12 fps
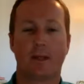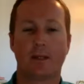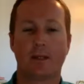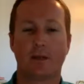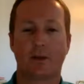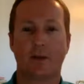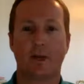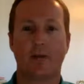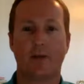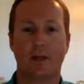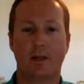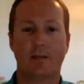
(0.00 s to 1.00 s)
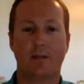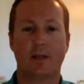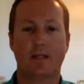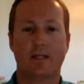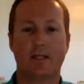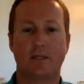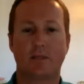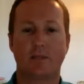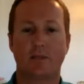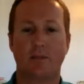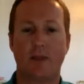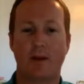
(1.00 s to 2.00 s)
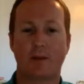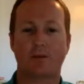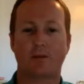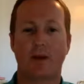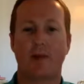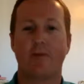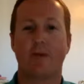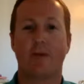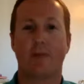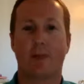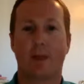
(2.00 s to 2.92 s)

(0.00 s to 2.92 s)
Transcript: So he developed a system to better driving.